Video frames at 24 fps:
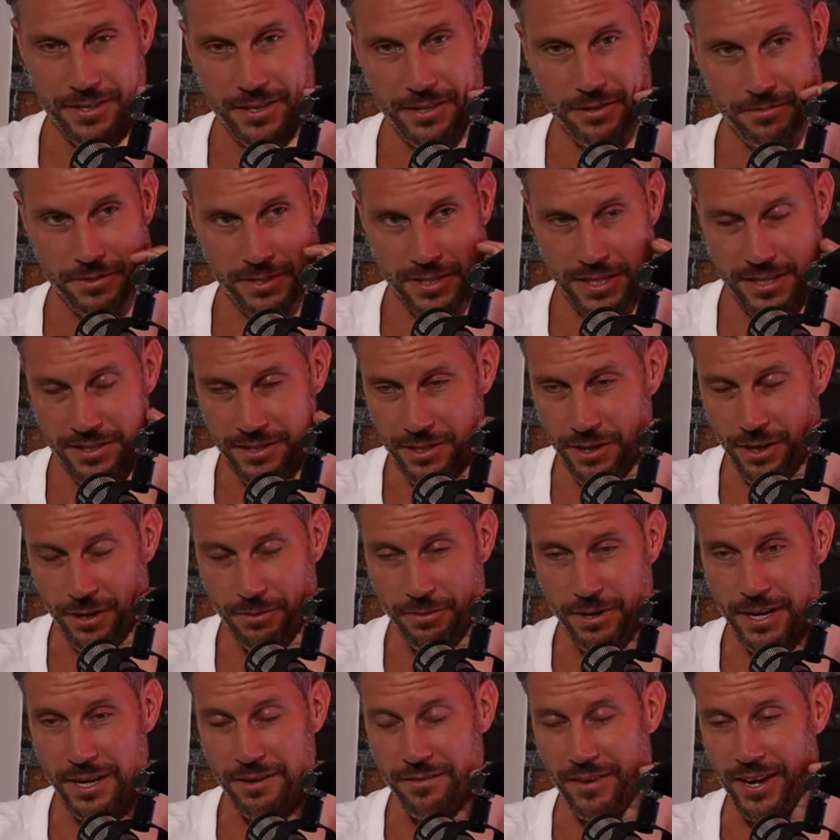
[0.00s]
Snez and I
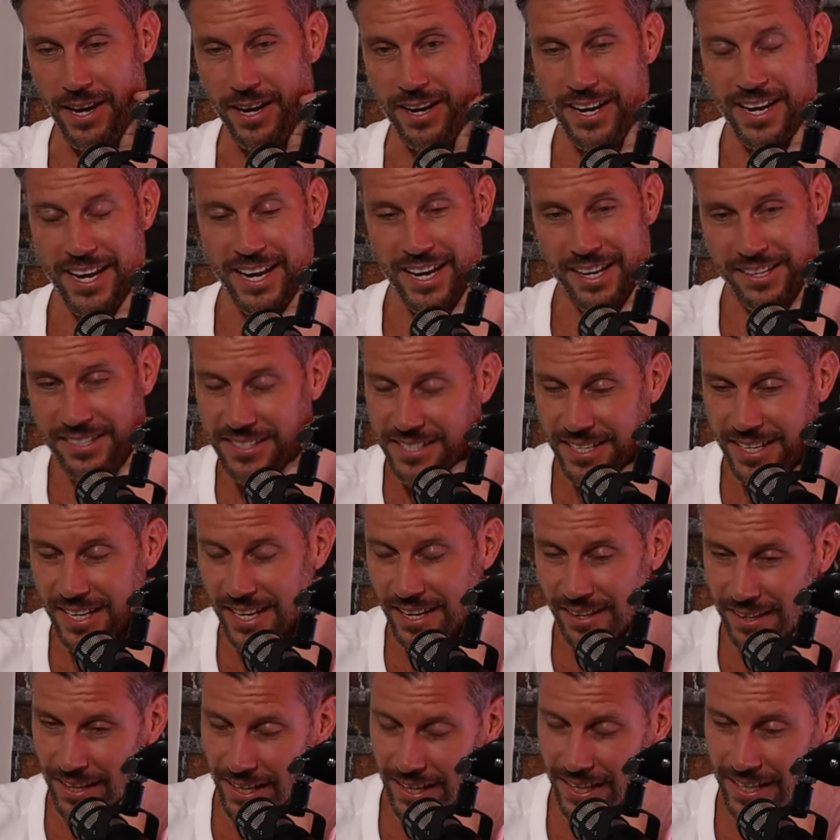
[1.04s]
renovated a house
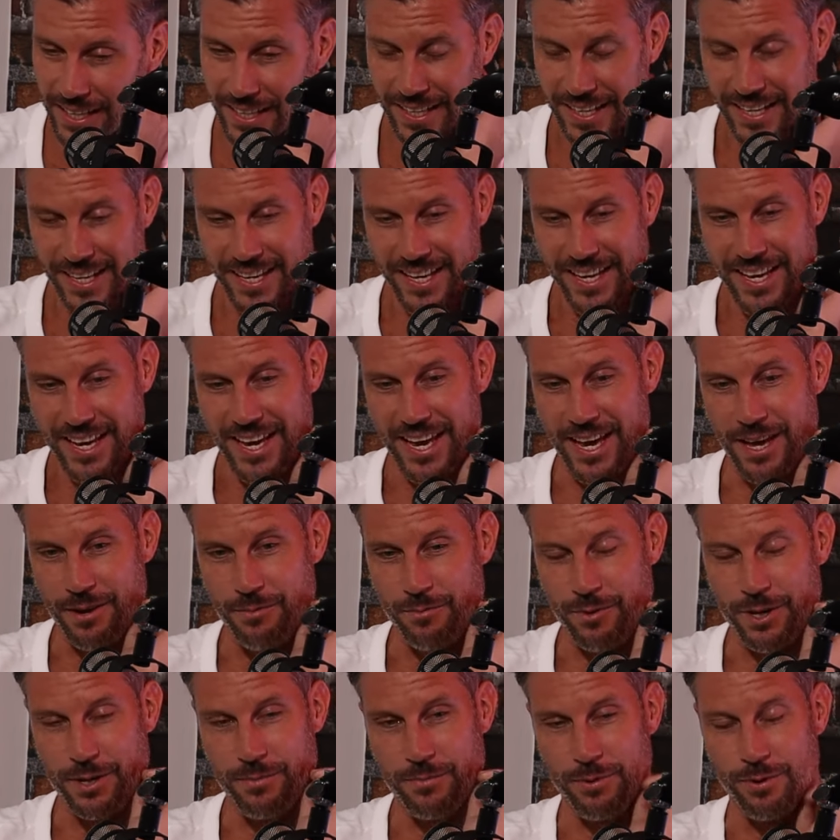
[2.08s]
together, and
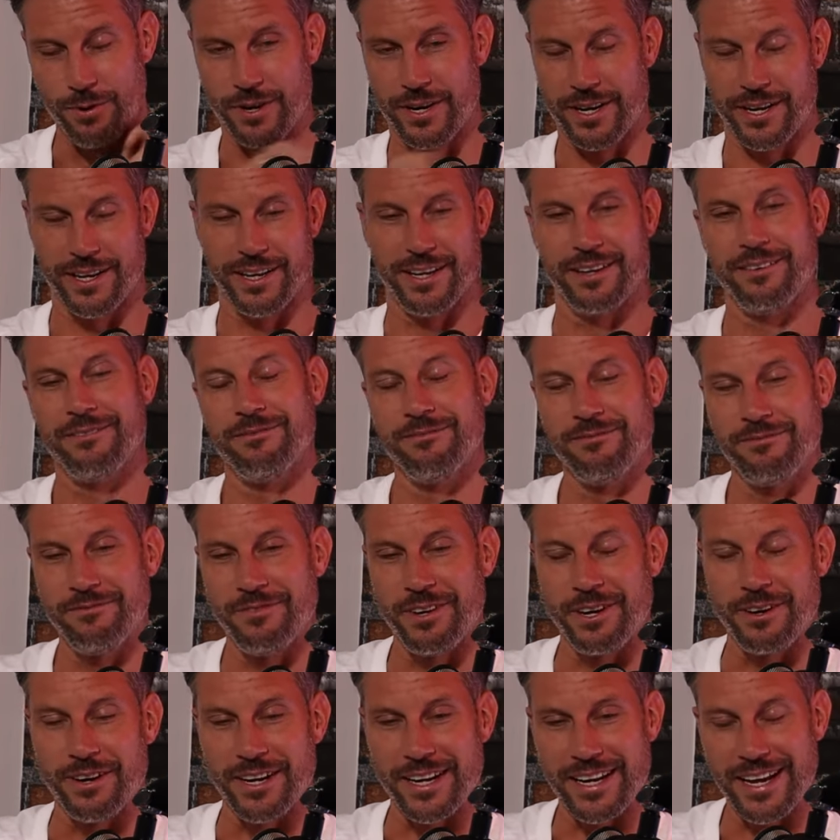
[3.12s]
we bought a
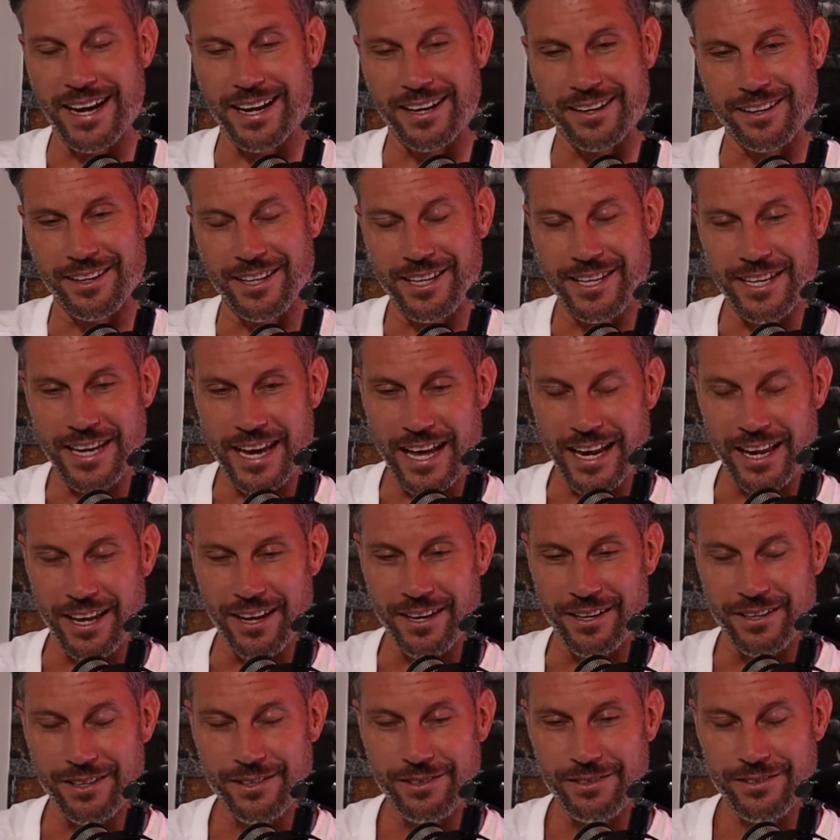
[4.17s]
very ugly yellow.